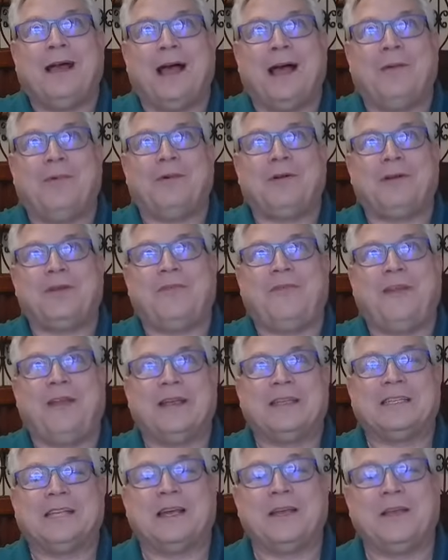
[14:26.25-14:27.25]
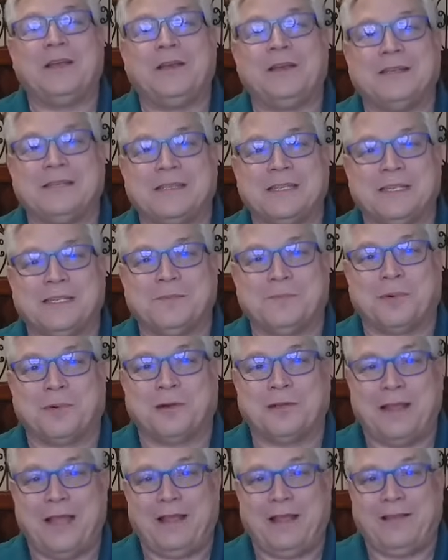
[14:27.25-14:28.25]
I wonder if he could tell you his kids'
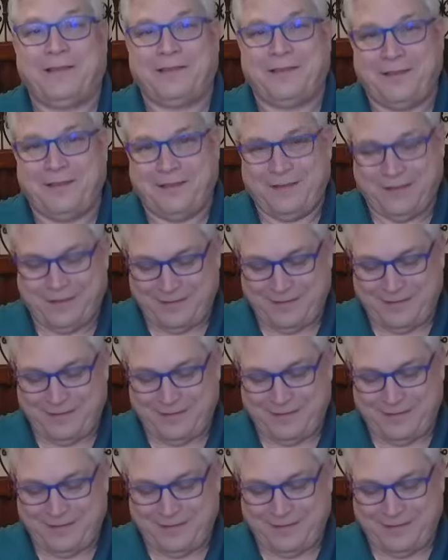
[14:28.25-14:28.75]
birthdays.